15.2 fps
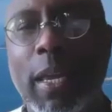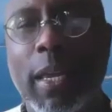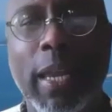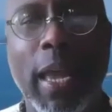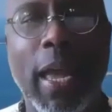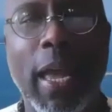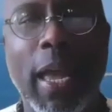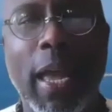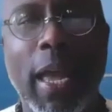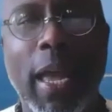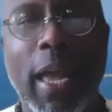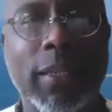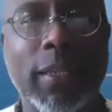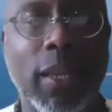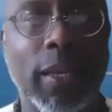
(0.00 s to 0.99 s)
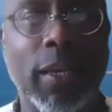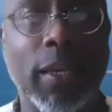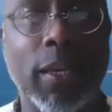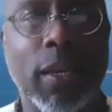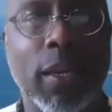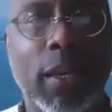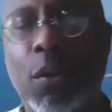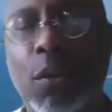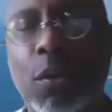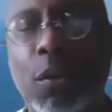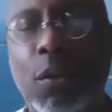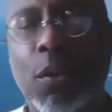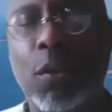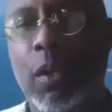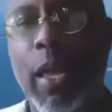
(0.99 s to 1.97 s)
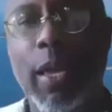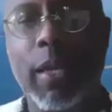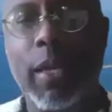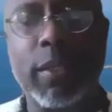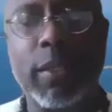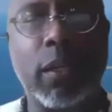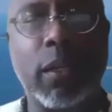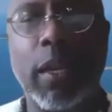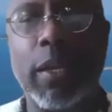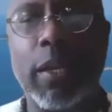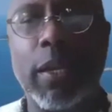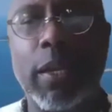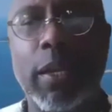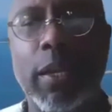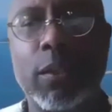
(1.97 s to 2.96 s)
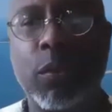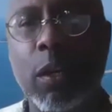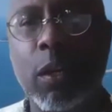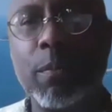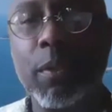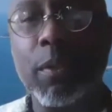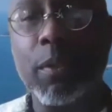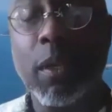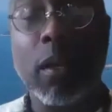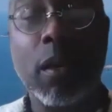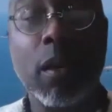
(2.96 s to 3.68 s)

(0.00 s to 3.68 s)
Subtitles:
gaslighting. Now, I know these are a lot of psychological terms,